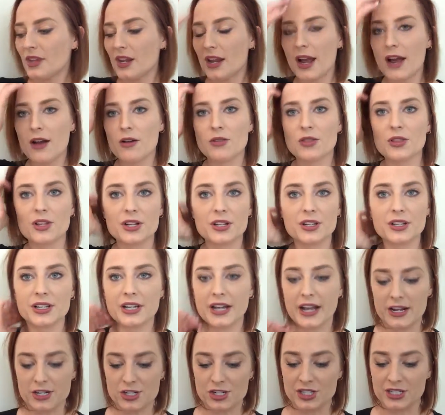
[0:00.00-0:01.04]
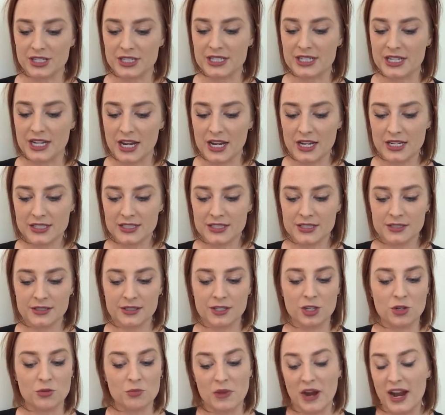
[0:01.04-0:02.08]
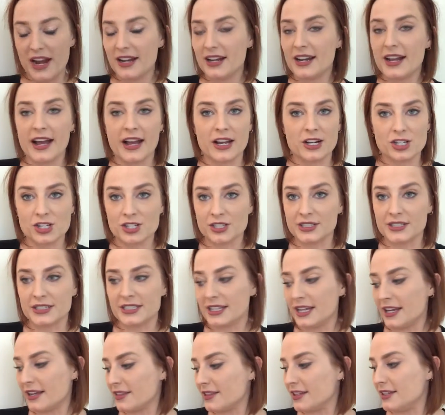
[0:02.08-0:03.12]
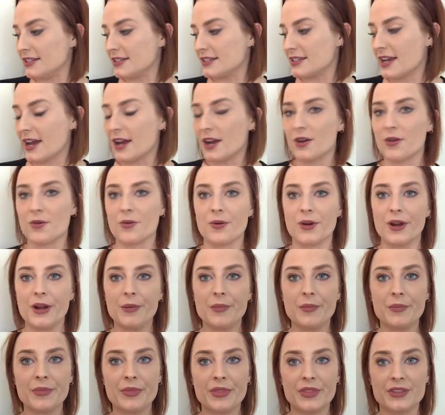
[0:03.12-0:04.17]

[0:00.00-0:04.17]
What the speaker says: how little it actually takes. You might actually take the entire rim.